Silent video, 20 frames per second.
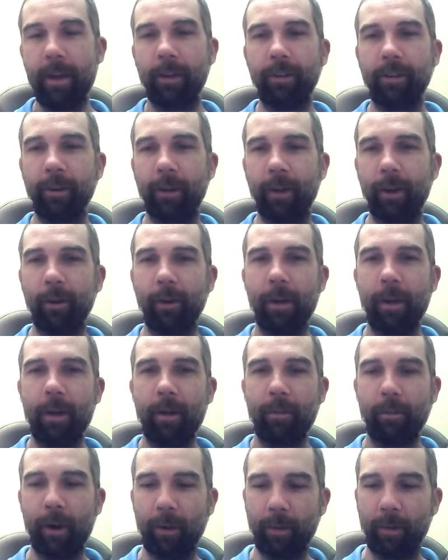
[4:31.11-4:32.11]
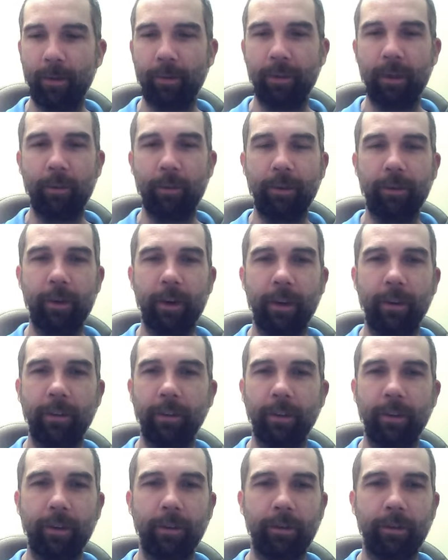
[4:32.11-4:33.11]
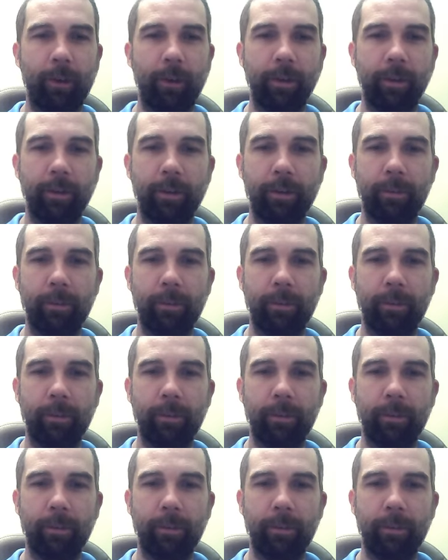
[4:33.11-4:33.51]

So probably the same with Tracey Lee's voice.